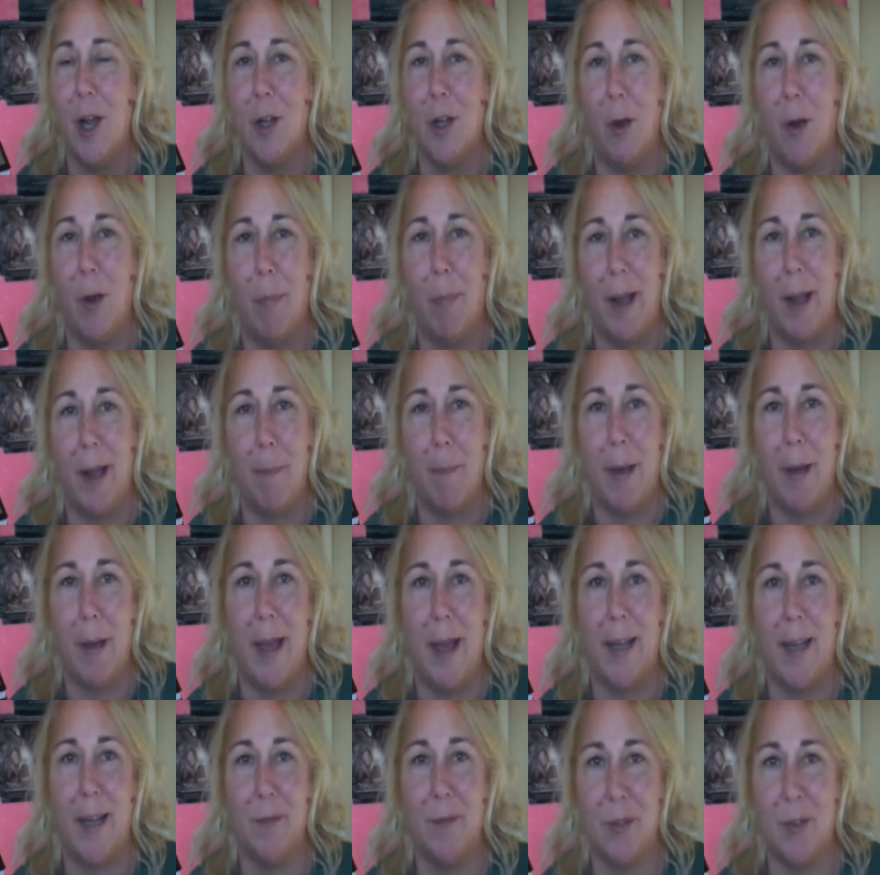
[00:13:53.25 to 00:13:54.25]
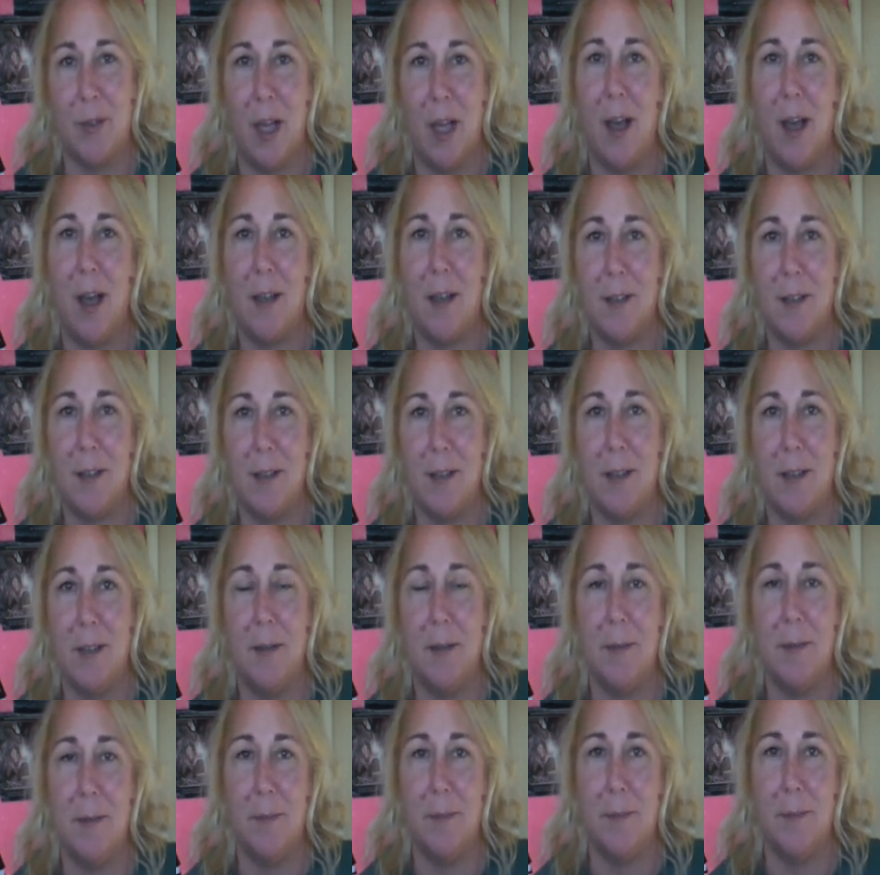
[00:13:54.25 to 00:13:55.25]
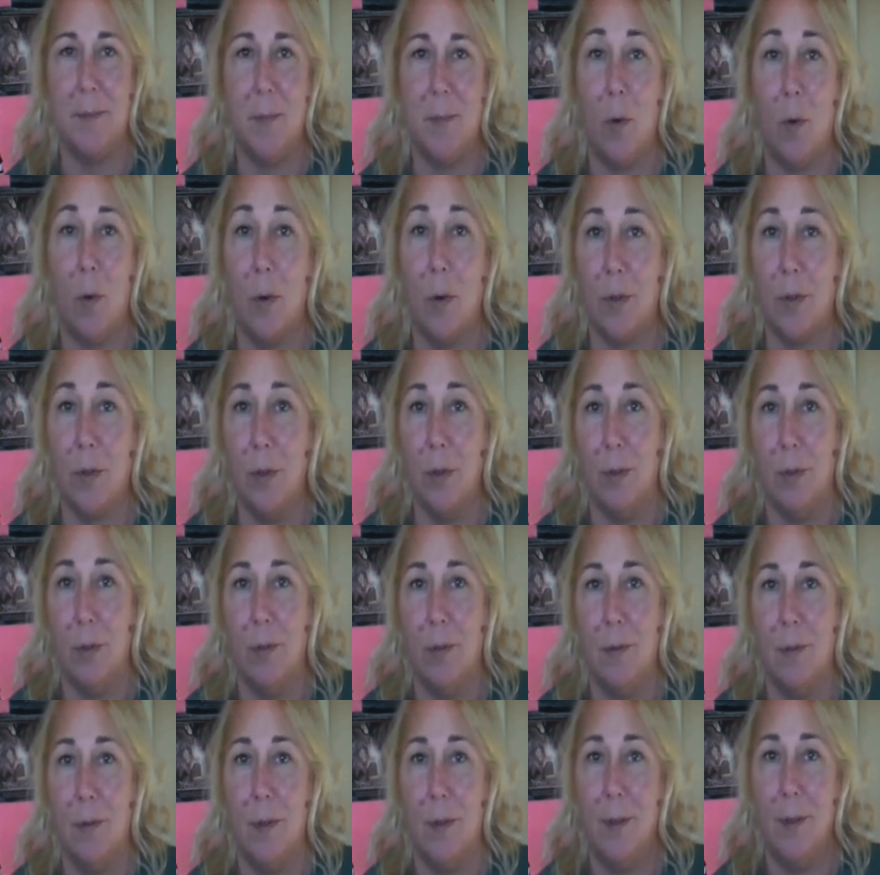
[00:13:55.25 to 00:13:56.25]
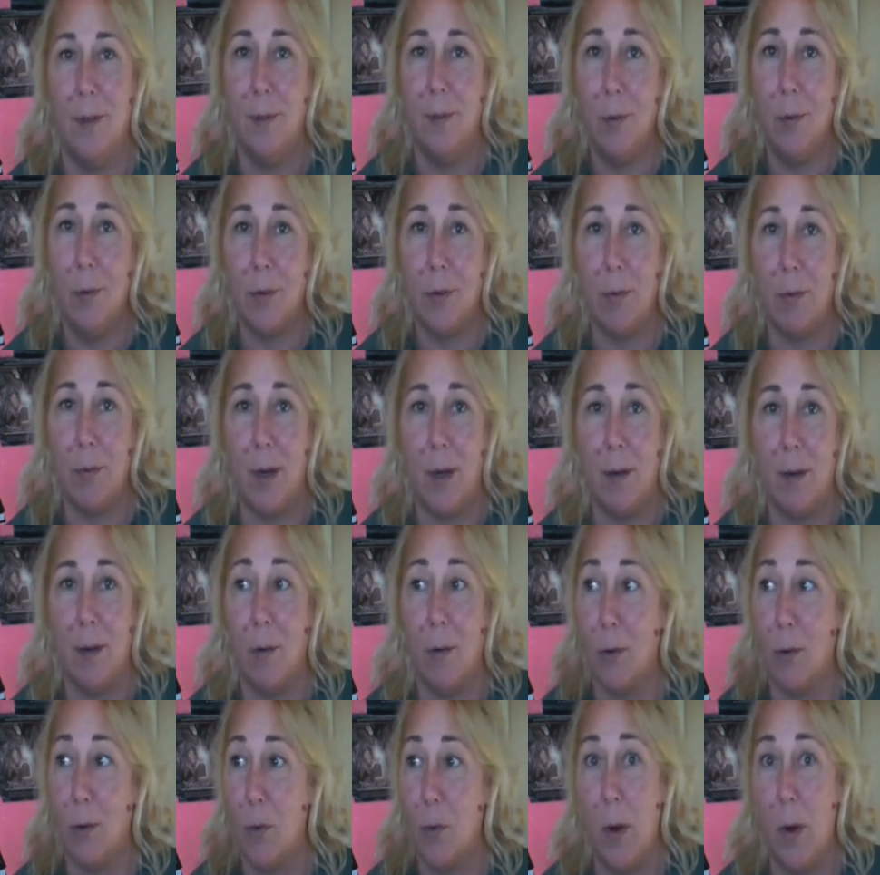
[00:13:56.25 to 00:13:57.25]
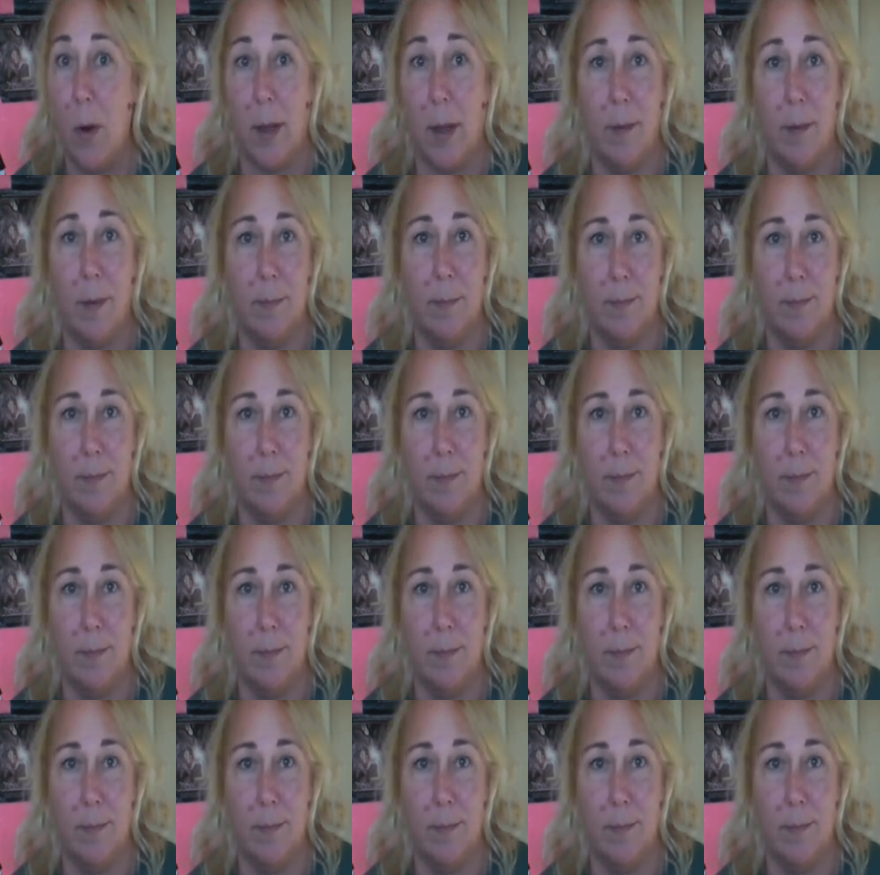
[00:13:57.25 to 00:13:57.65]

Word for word: Go buy a pack of socks or two or three or 20